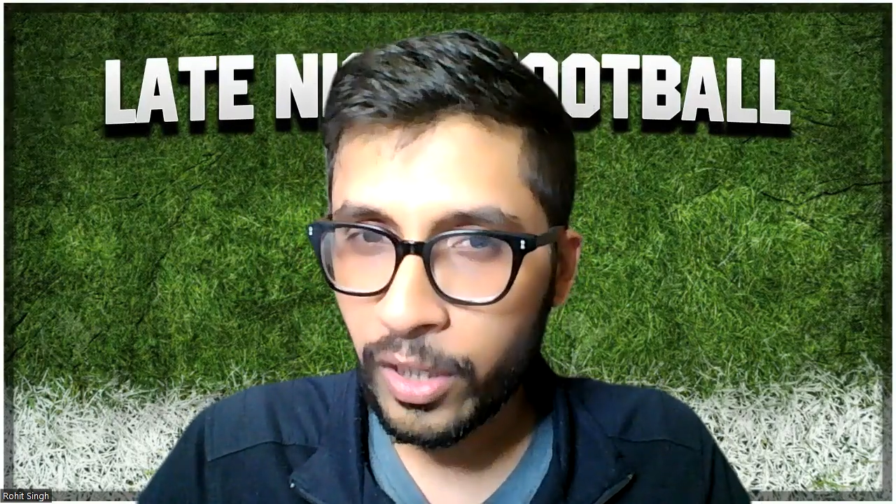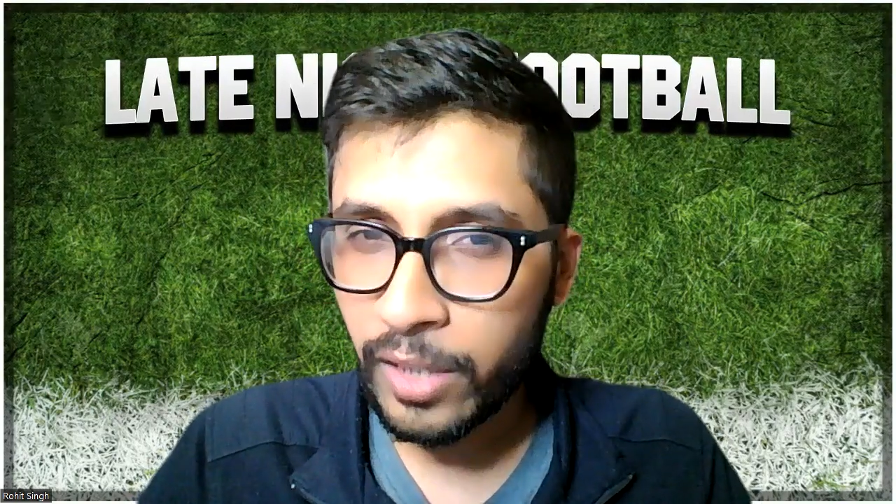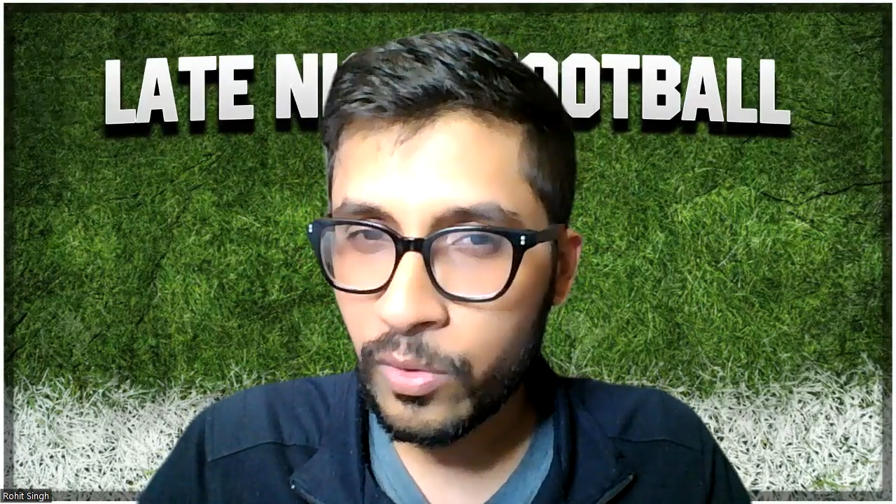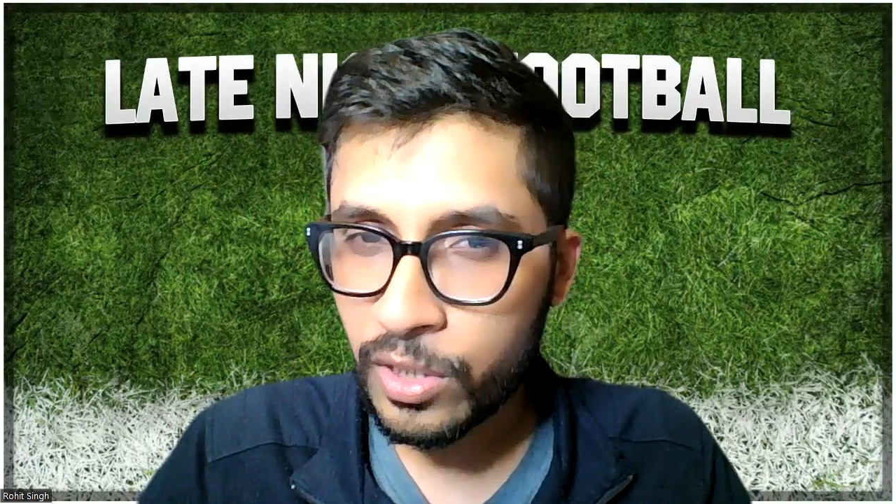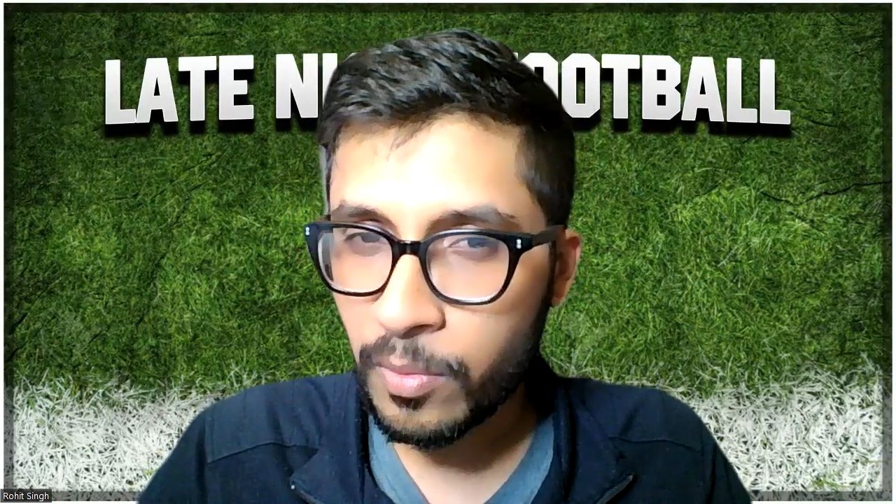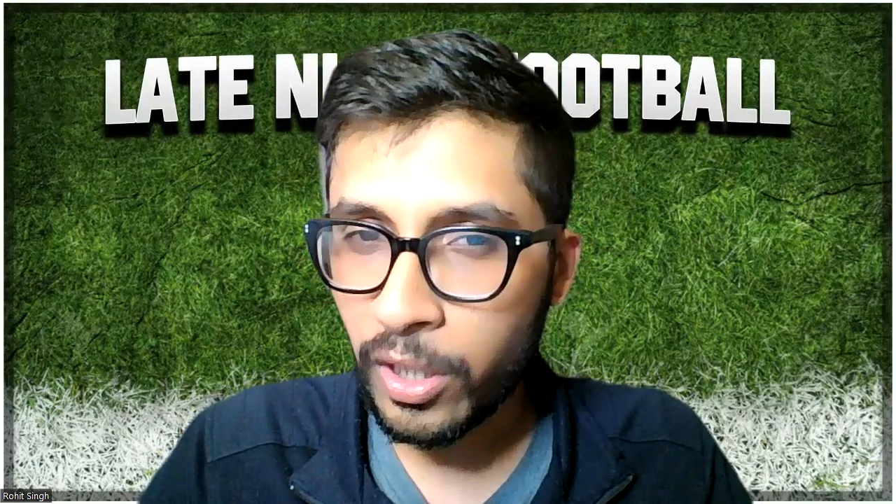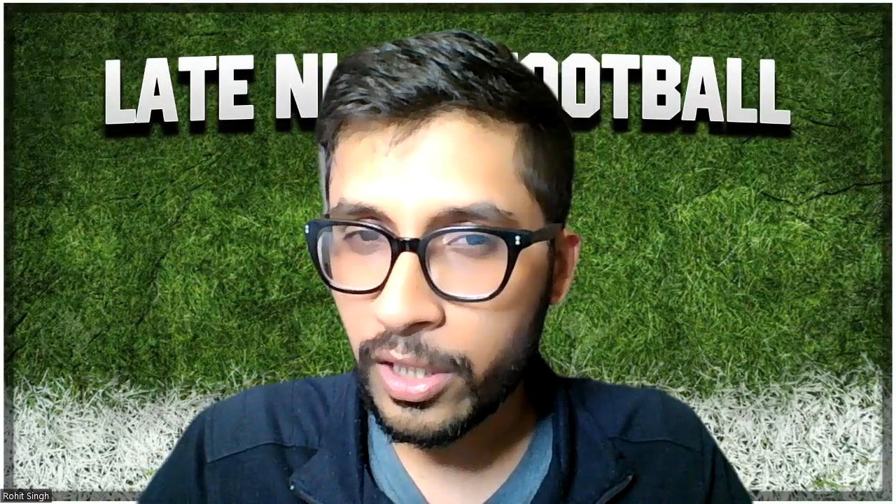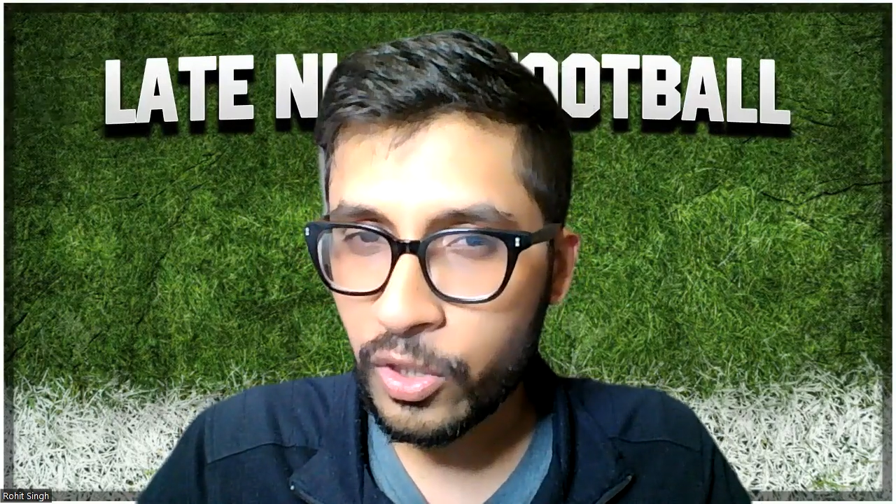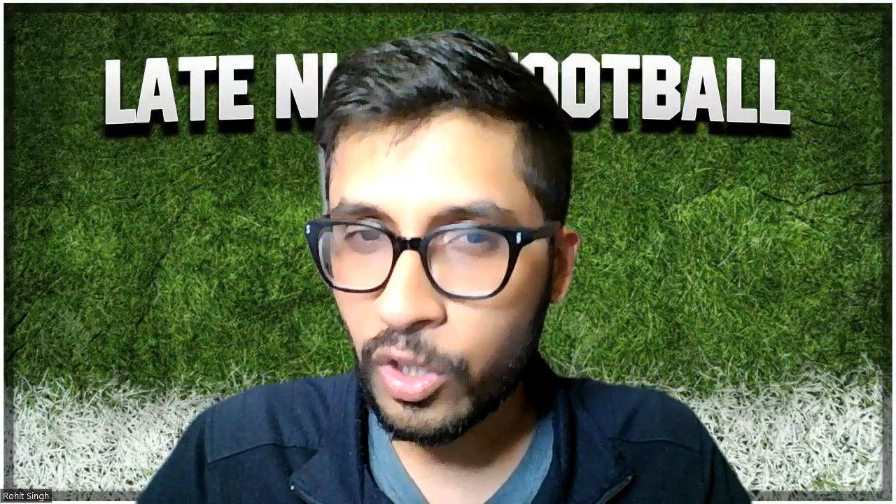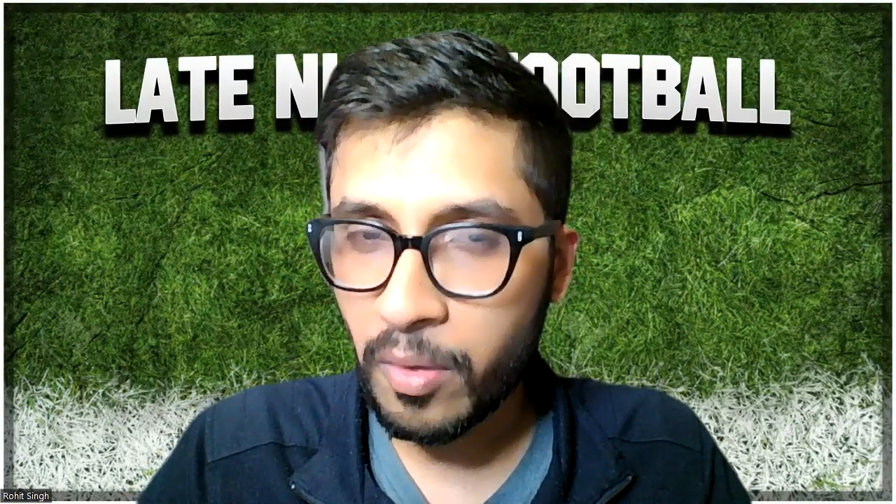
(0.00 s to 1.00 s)
and I lose the ball,
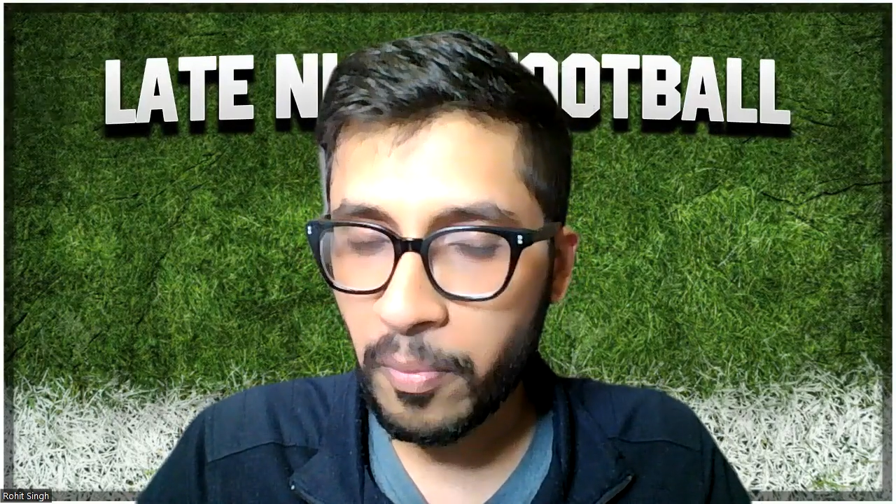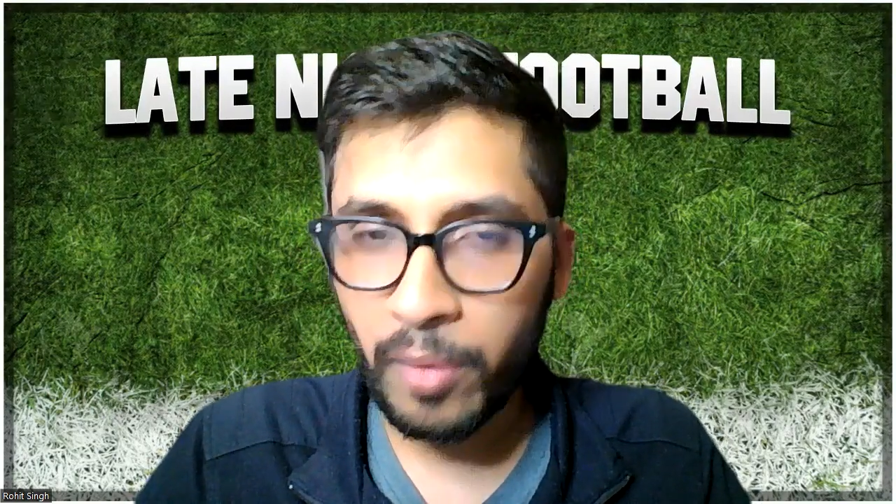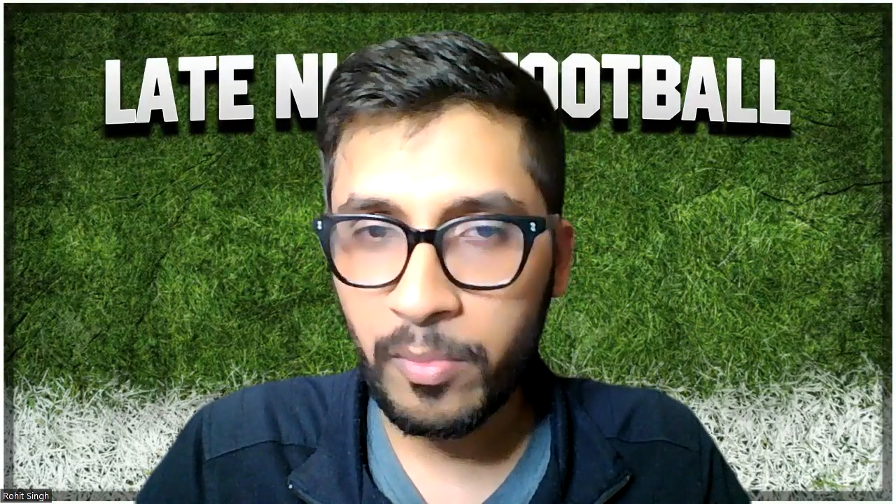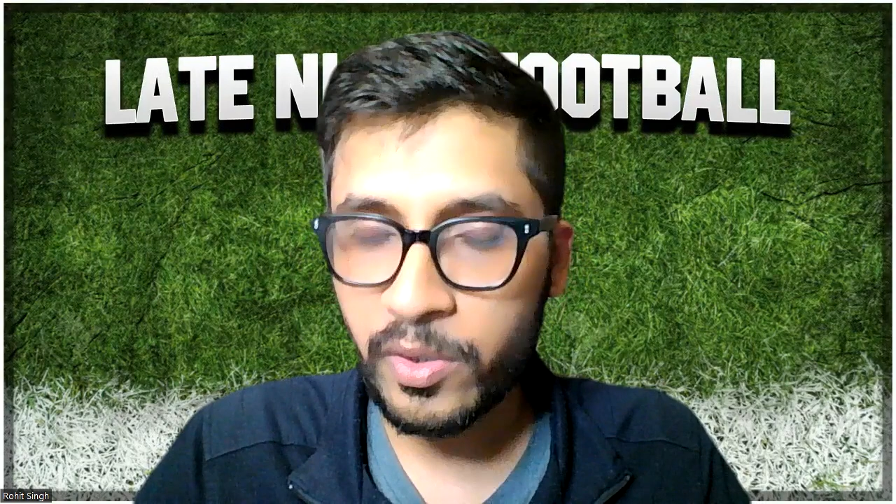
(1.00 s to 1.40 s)
it's going to be a problem.